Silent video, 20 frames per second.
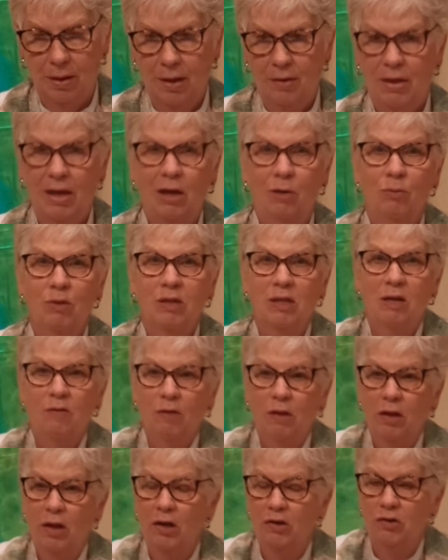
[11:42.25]
They can receive a
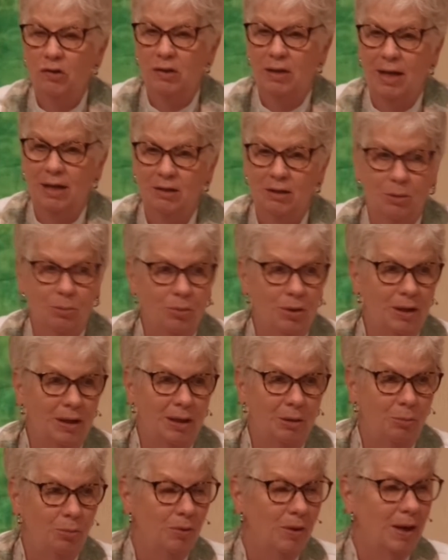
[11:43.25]
lunch at Downtown
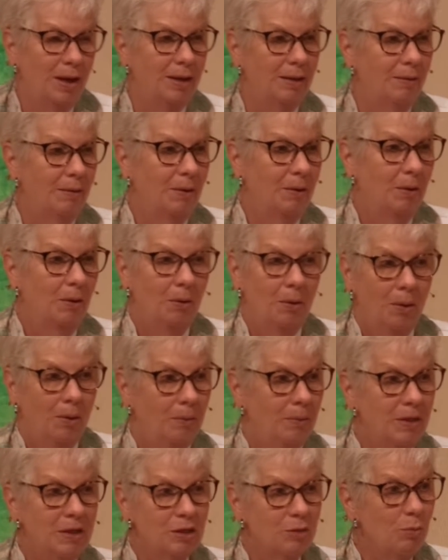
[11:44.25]
Bradley Bread
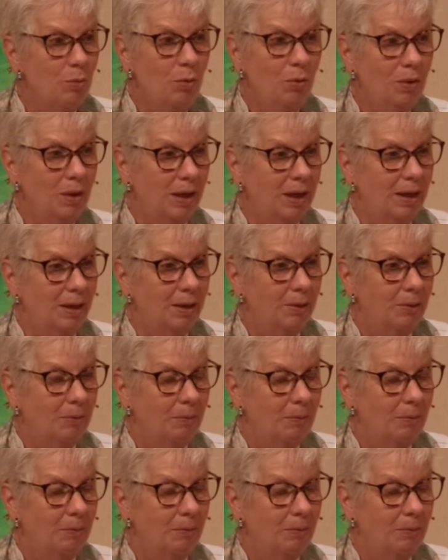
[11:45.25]
this morning